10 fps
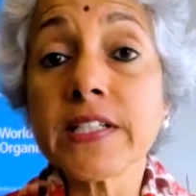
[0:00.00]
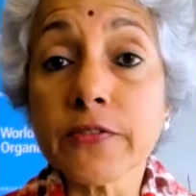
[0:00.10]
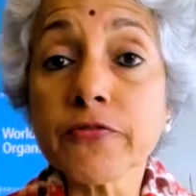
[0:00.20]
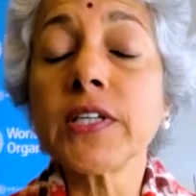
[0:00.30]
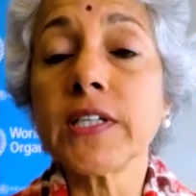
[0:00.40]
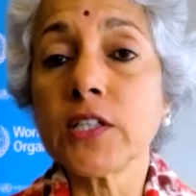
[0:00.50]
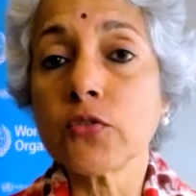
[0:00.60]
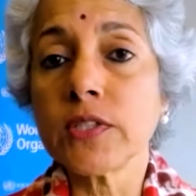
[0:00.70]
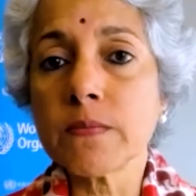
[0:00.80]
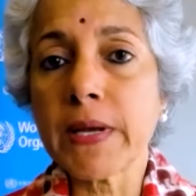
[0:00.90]
differently to
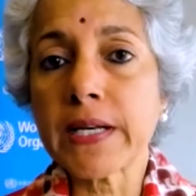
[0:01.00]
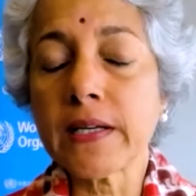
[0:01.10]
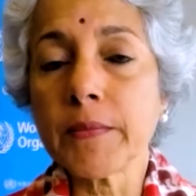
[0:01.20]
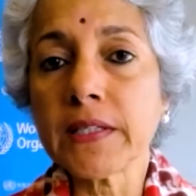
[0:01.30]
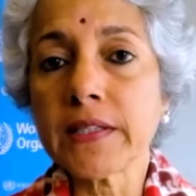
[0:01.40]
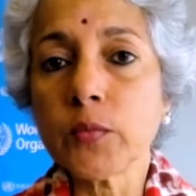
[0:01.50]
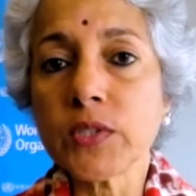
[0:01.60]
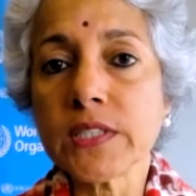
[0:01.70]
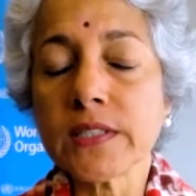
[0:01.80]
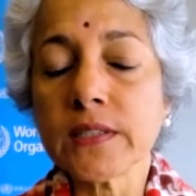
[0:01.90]
this pandemic than we
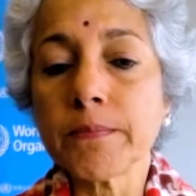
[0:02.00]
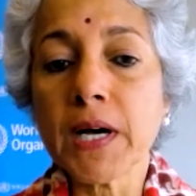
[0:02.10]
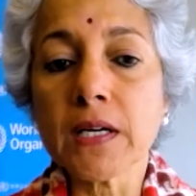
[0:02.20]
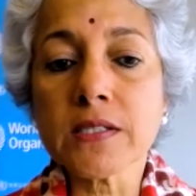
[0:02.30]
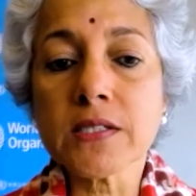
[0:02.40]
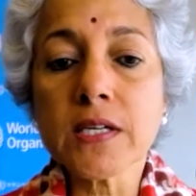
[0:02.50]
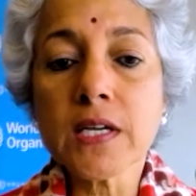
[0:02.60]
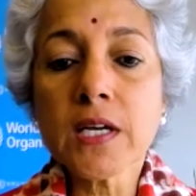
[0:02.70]
did in the past.